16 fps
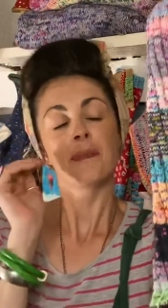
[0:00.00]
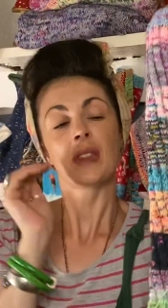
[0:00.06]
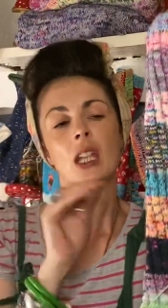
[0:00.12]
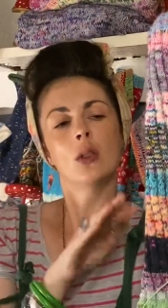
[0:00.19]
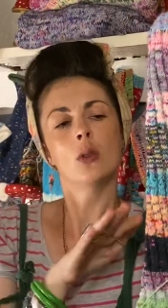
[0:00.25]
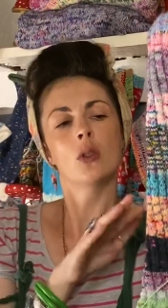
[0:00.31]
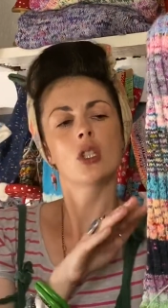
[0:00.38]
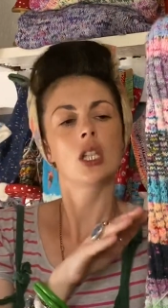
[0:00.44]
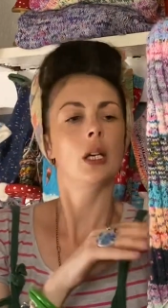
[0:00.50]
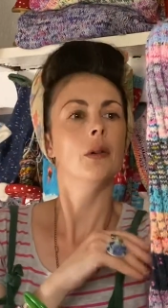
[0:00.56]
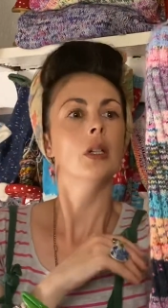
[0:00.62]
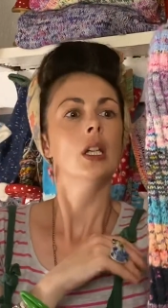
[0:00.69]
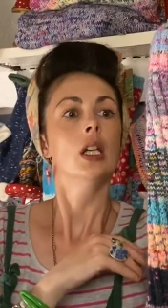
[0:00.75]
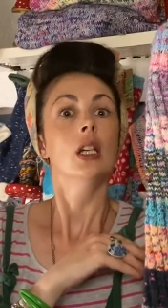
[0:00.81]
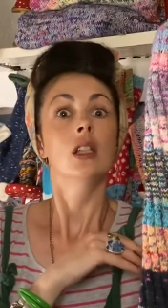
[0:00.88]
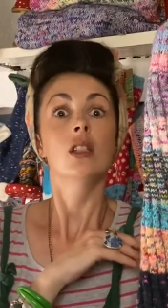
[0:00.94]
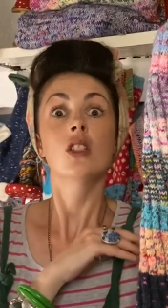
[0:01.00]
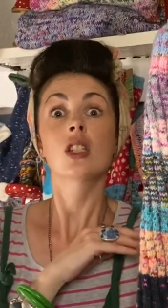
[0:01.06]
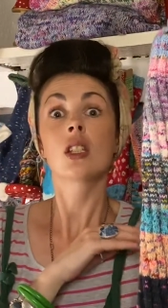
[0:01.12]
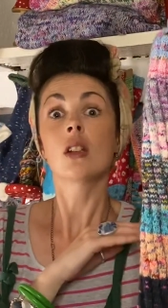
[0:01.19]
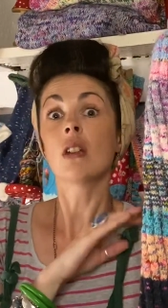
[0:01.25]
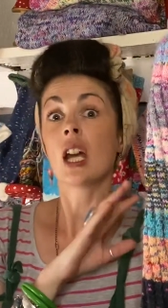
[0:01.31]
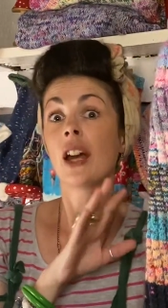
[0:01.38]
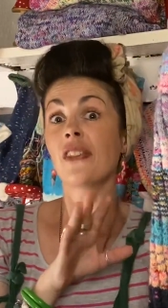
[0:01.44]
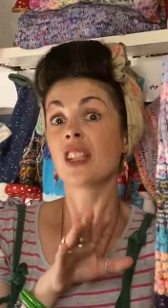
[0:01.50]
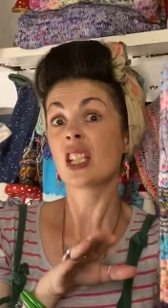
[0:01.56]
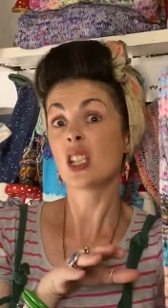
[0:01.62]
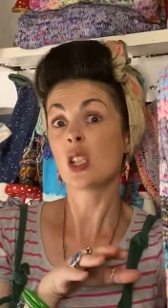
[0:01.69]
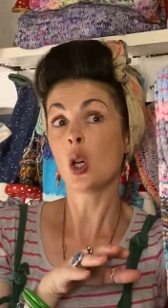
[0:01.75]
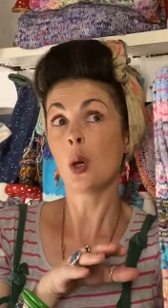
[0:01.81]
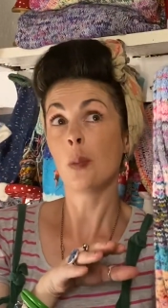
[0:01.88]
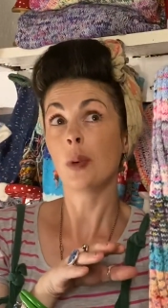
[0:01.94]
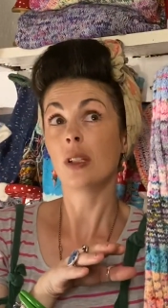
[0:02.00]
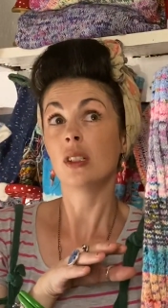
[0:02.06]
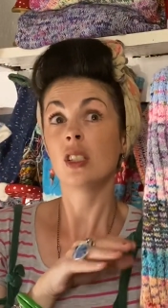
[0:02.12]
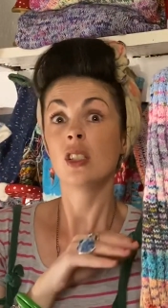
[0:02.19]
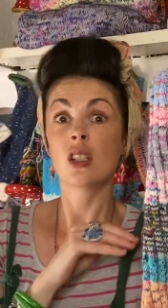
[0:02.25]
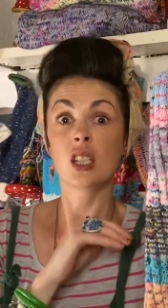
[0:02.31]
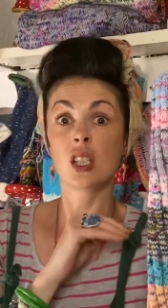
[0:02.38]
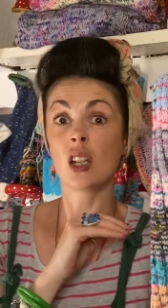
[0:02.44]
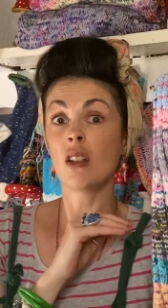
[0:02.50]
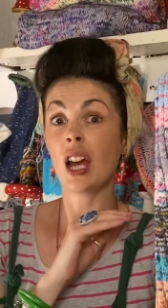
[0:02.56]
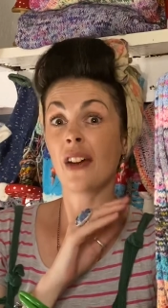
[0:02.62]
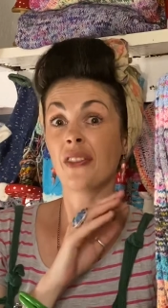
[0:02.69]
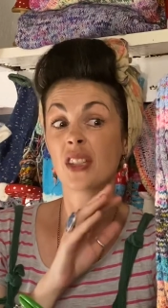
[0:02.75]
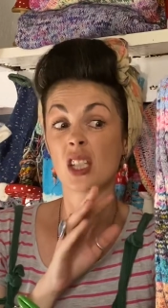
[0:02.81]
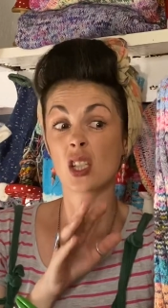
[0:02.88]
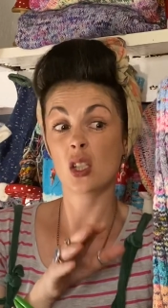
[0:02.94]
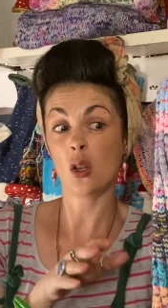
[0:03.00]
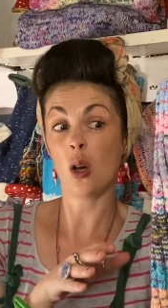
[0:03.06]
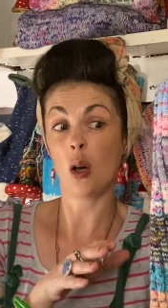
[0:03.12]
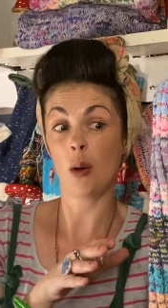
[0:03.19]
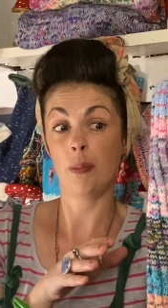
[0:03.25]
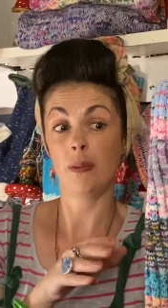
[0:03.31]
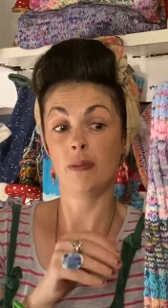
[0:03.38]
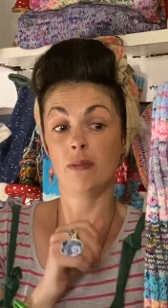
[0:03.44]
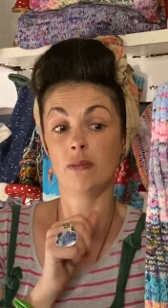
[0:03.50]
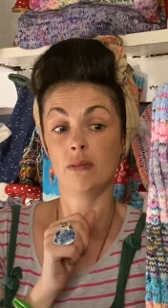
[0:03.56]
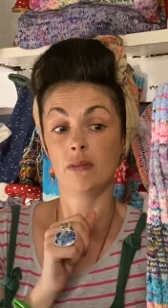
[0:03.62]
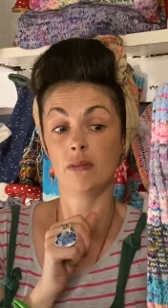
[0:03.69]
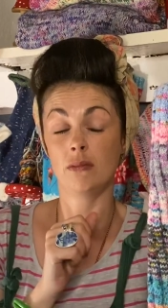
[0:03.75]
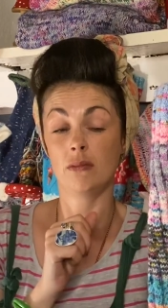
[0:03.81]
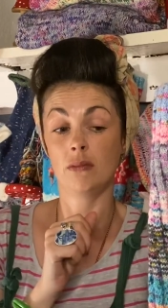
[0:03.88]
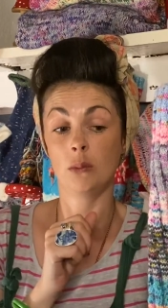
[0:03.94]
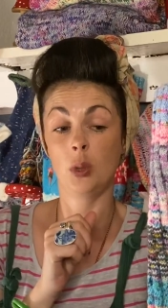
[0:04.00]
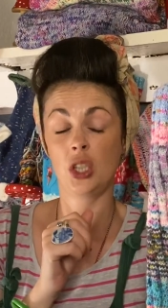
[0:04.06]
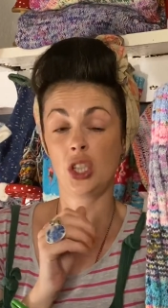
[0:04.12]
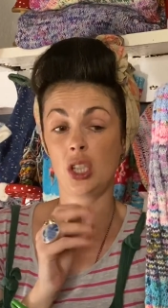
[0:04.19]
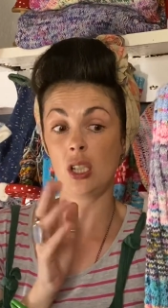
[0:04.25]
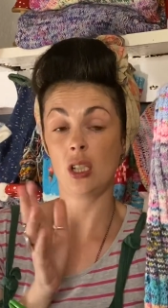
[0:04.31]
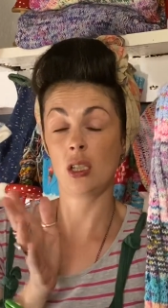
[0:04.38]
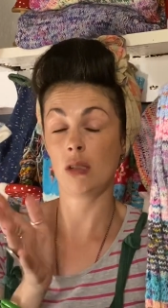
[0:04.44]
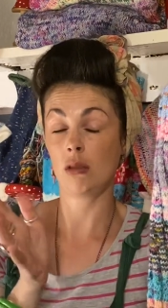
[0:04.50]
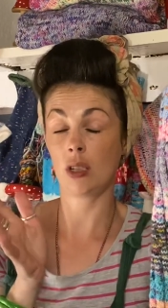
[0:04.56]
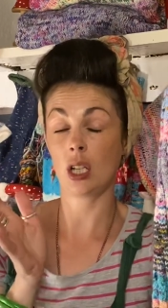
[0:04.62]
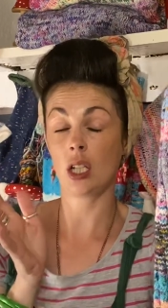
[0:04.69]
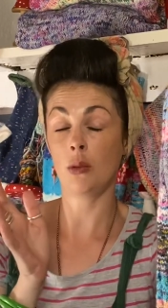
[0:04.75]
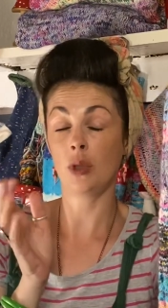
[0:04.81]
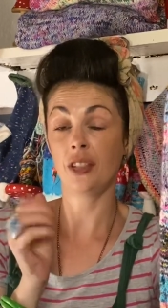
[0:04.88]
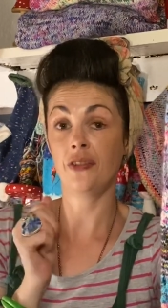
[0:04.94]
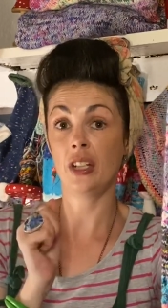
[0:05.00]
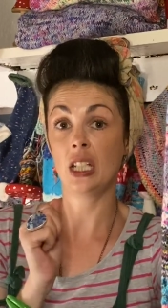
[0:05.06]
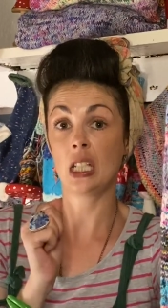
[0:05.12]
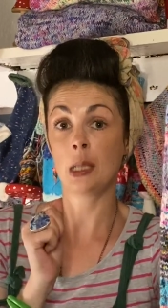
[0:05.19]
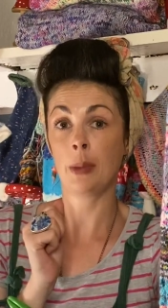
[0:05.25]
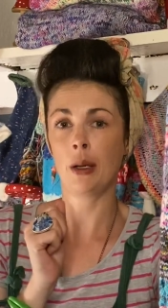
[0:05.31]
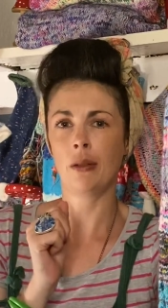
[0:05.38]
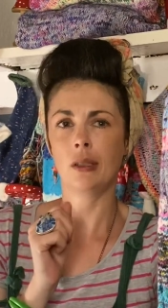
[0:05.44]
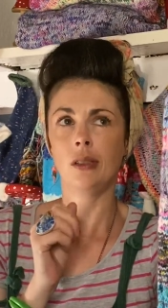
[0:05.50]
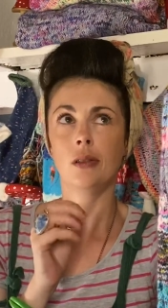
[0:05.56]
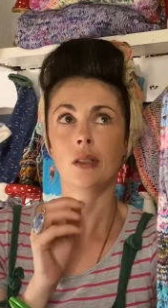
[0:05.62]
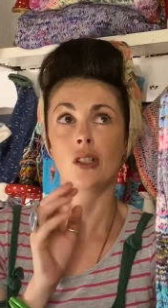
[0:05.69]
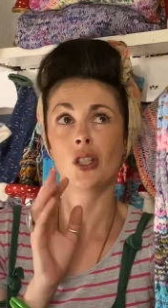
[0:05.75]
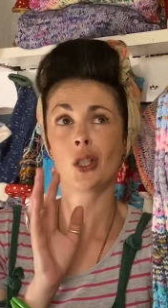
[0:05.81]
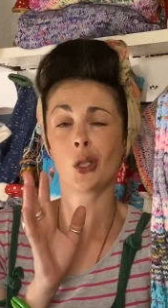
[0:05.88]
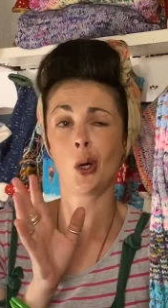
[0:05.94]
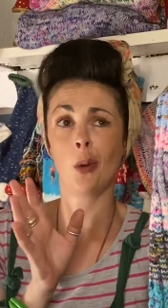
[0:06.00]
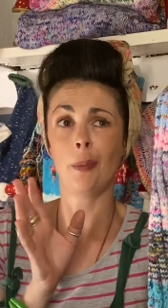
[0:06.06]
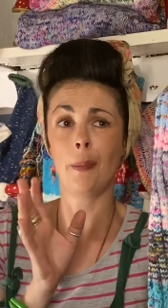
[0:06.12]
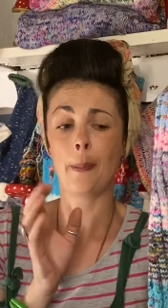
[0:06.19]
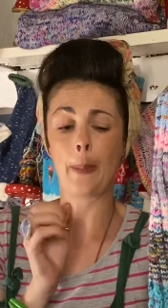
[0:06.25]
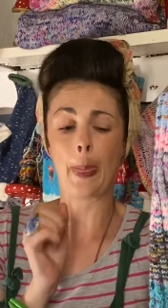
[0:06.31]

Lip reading: And also, you just don't have to stop. You just don't have to stop, which is kind of what the fun is about. You can stop